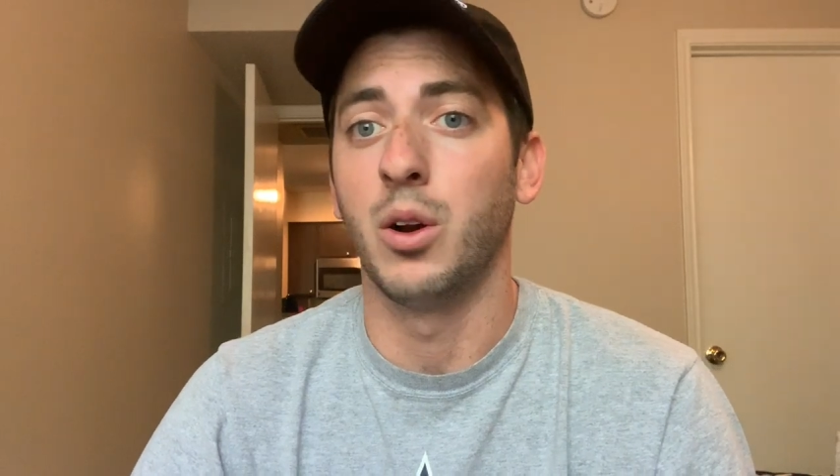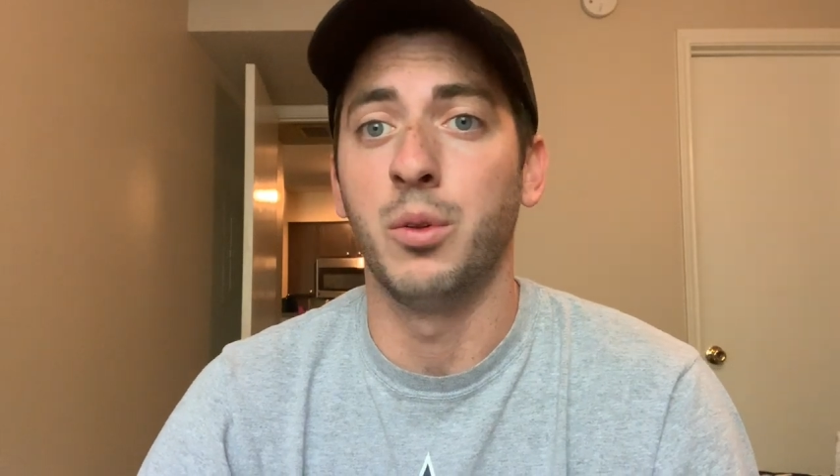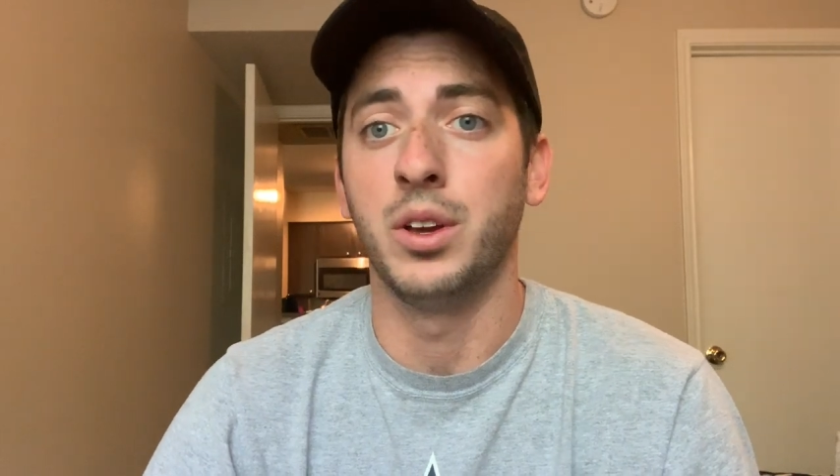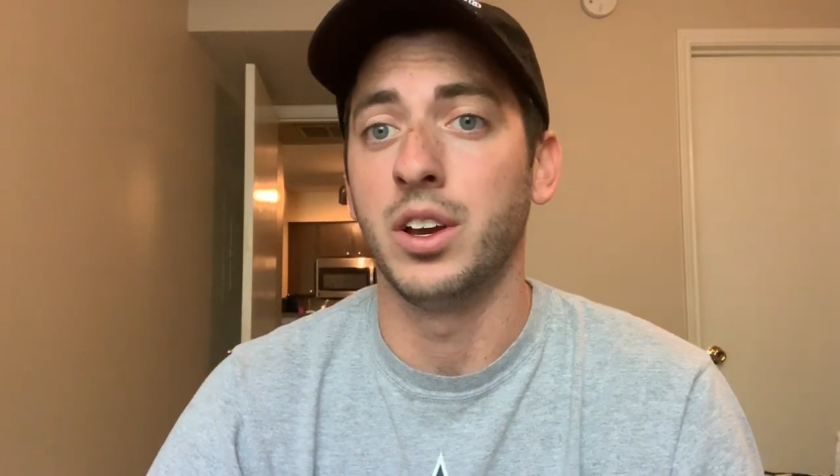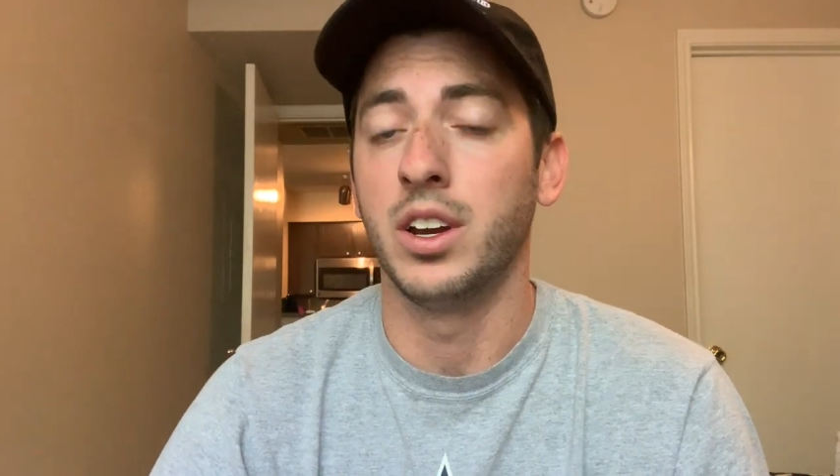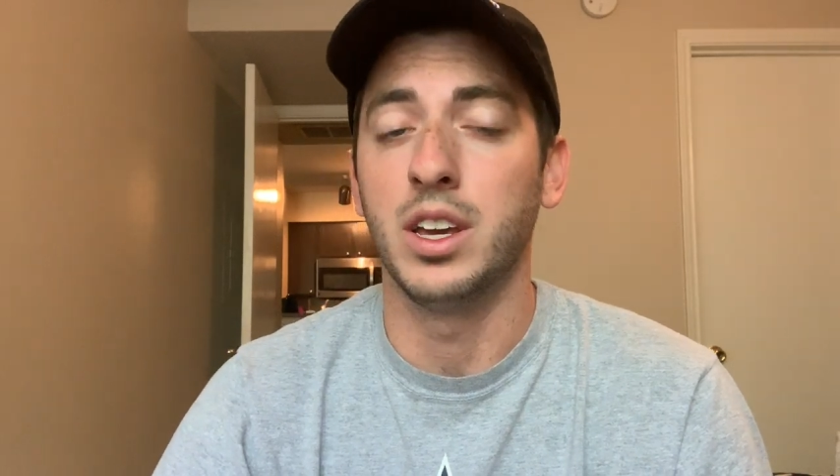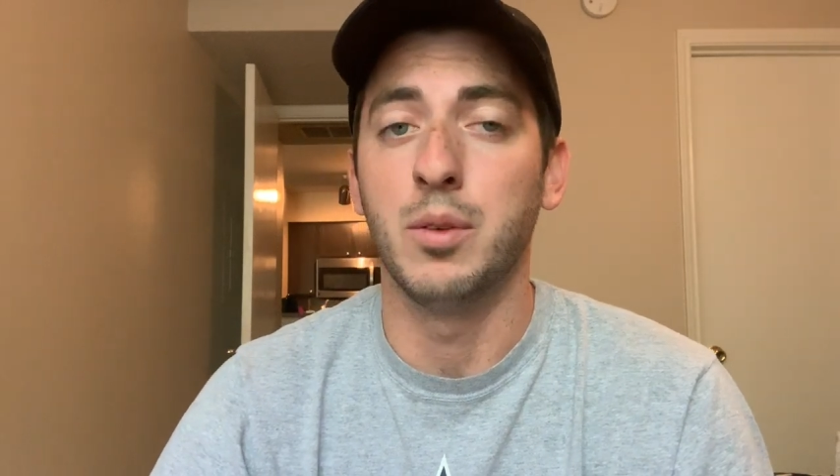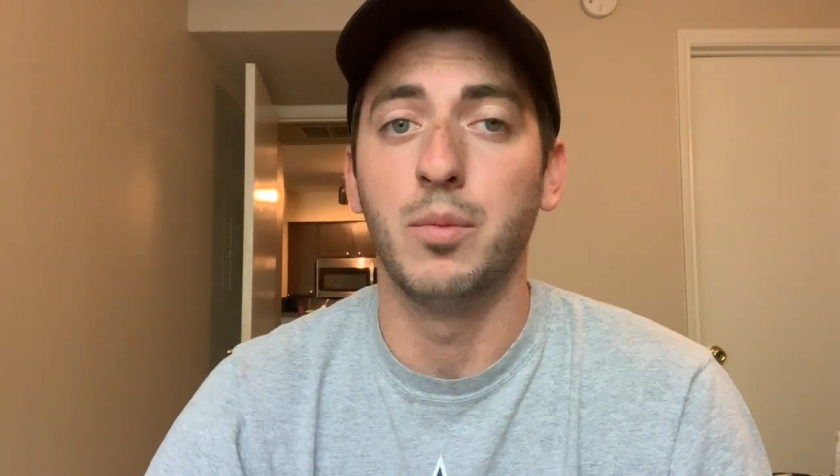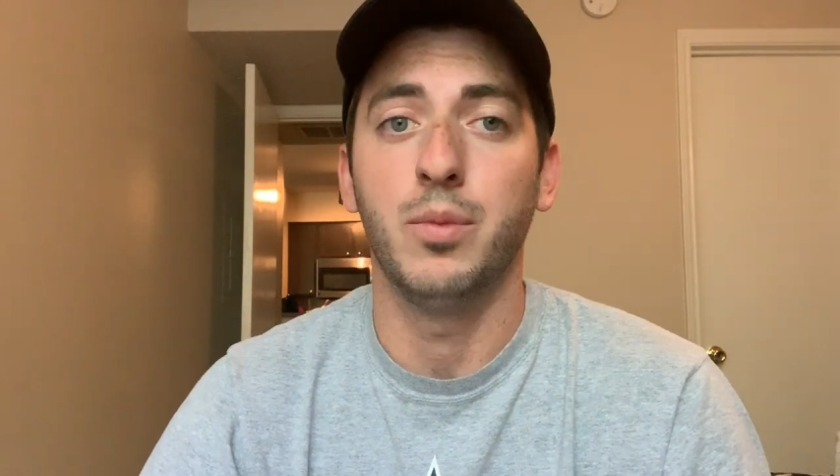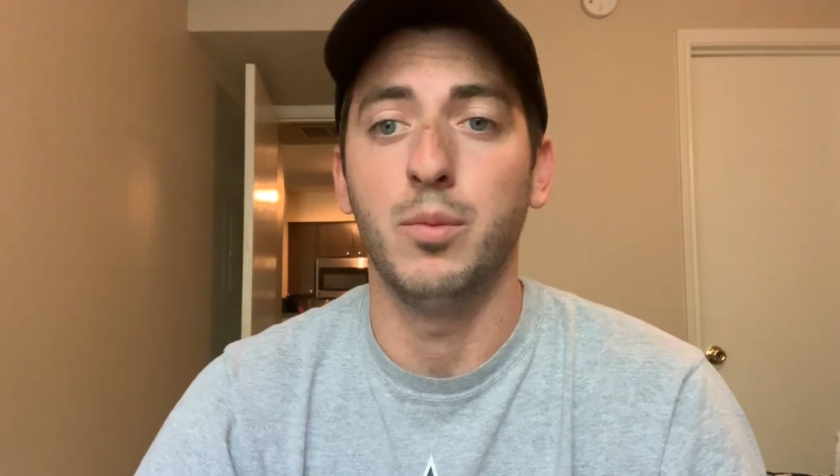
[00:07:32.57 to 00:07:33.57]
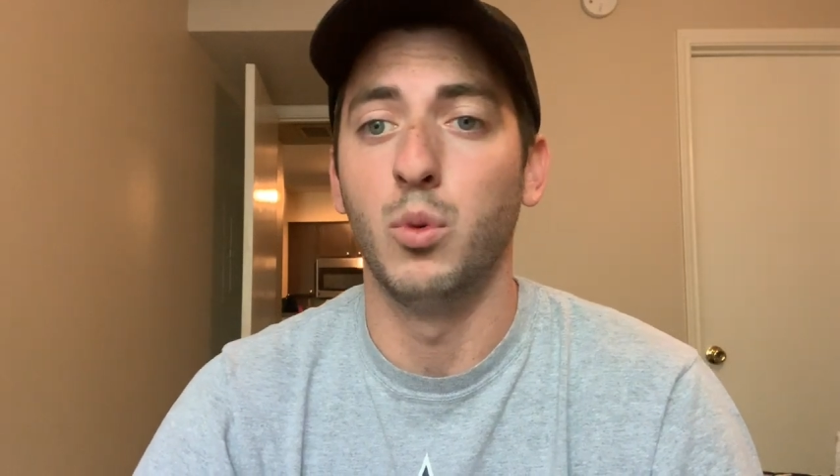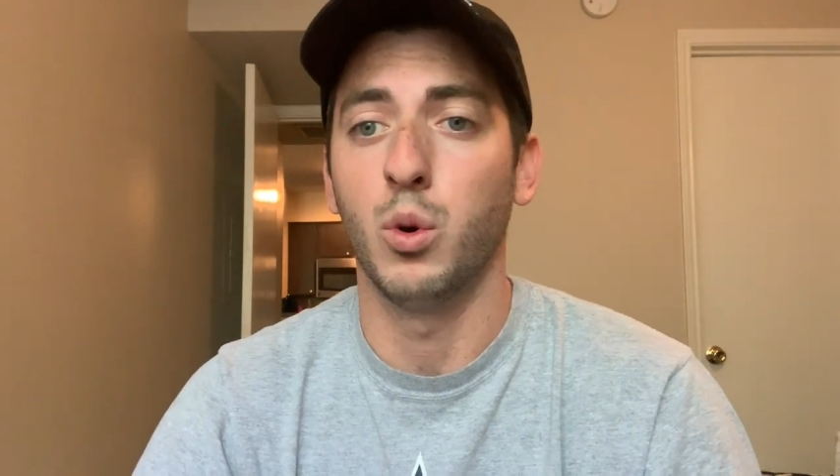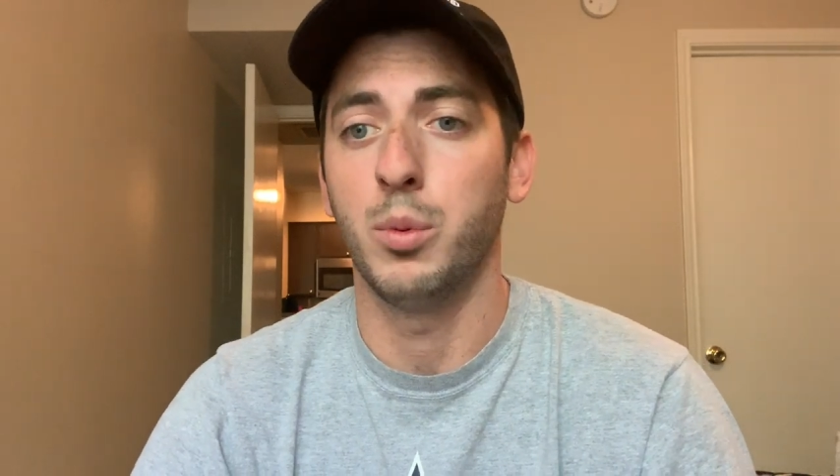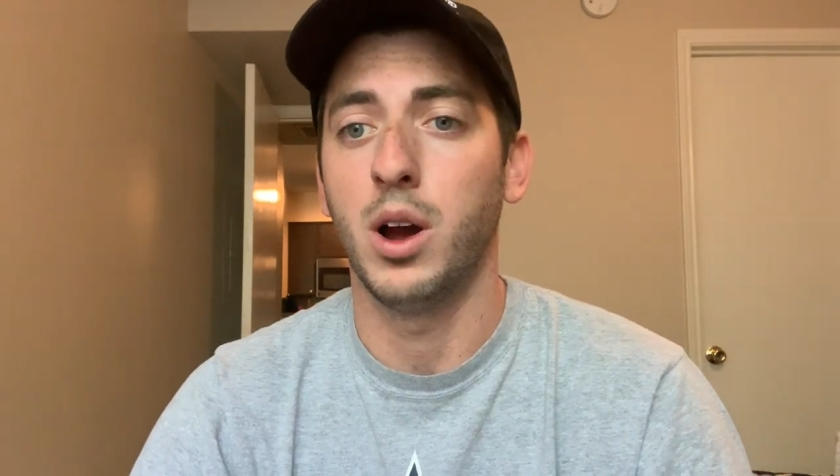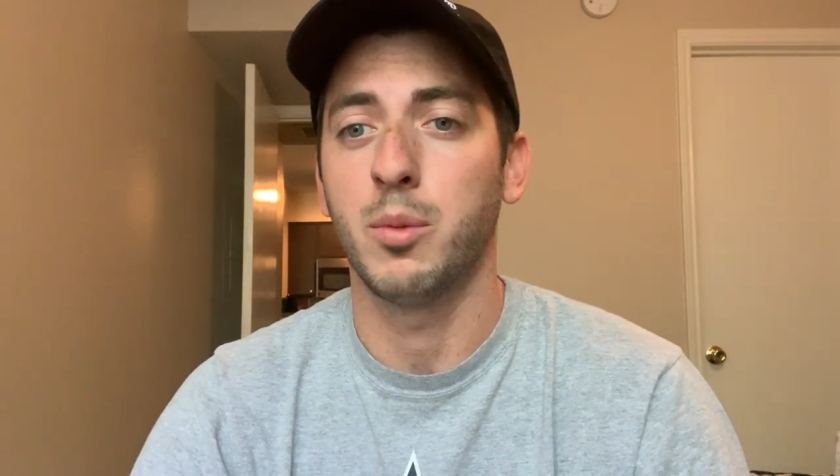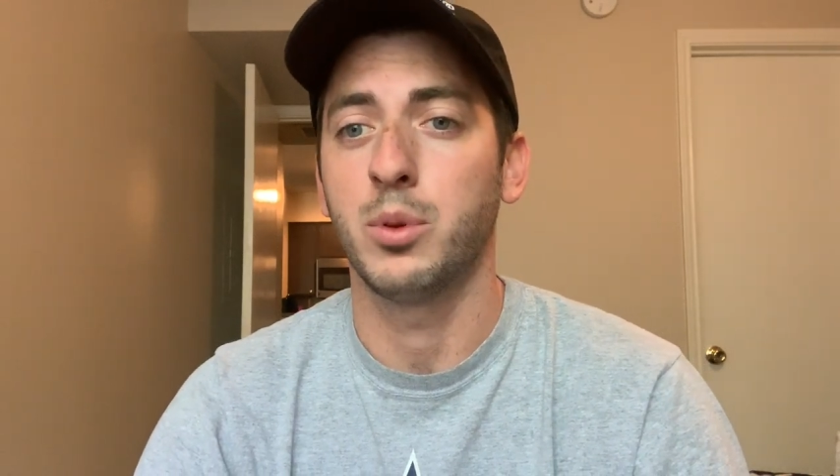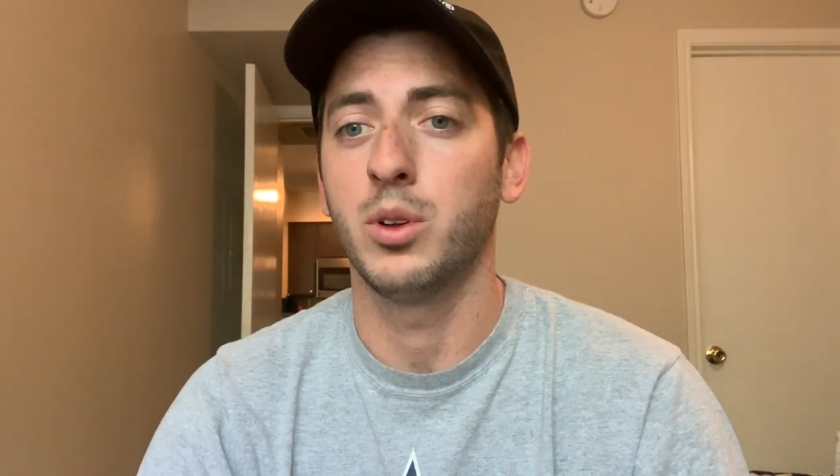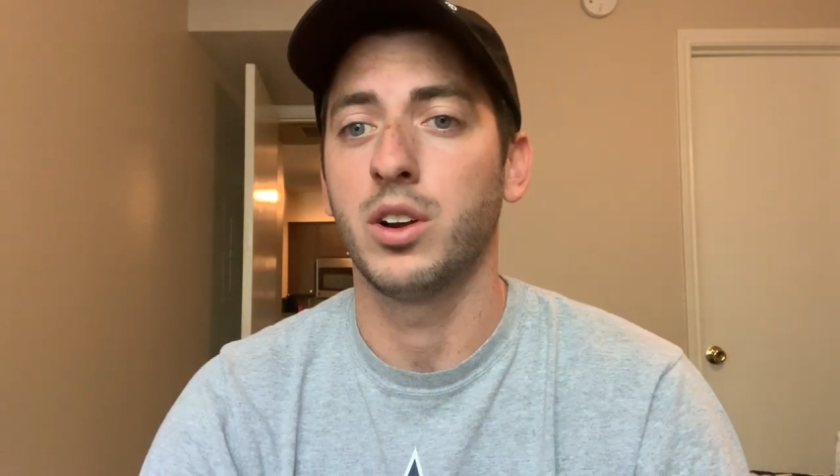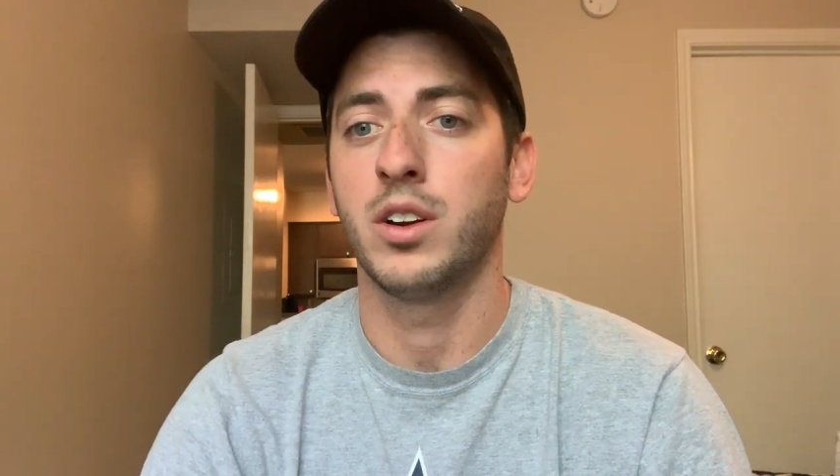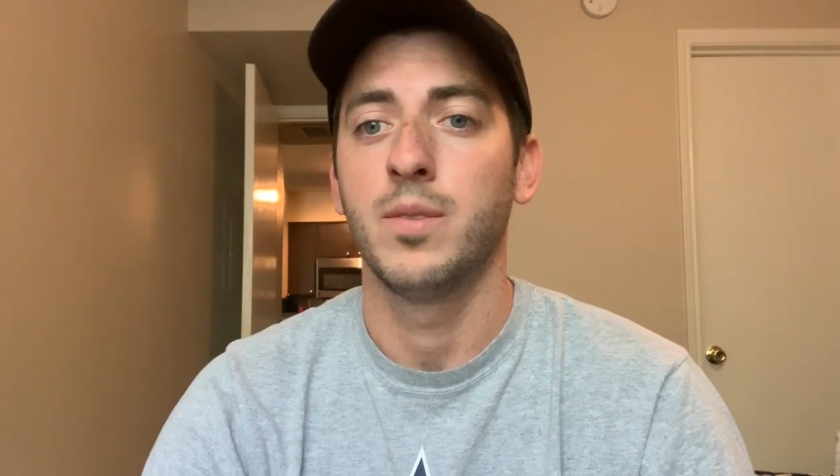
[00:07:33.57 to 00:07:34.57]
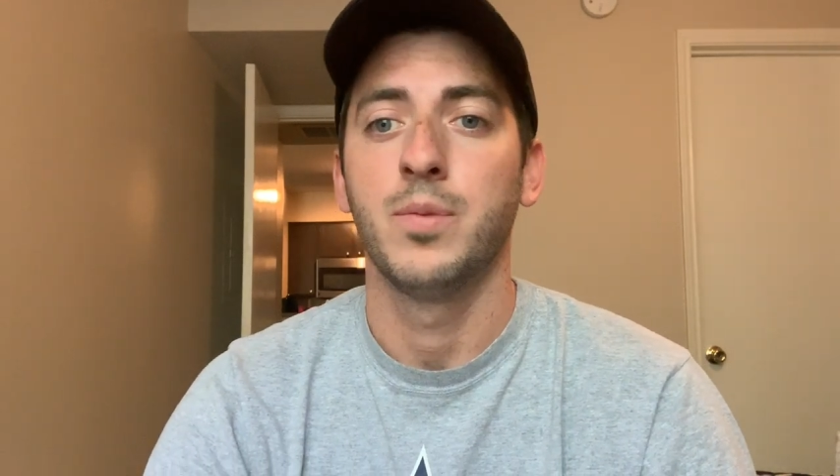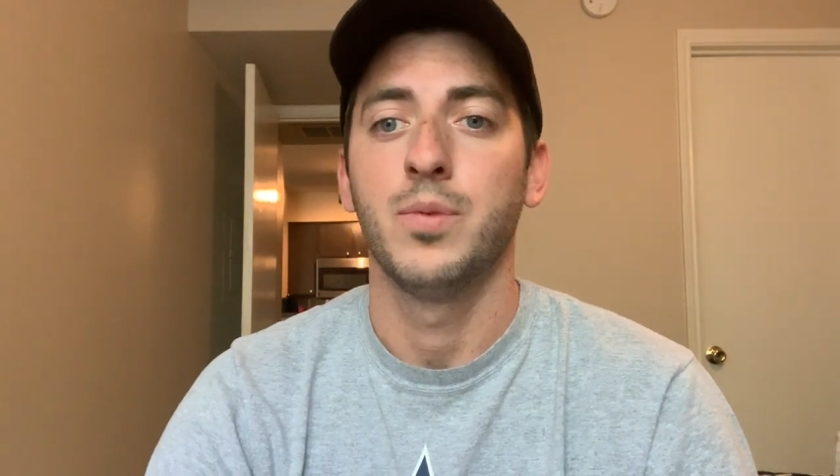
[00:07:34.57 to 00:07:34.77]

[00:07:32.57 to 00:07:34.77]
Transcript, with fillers: only going to get more popular.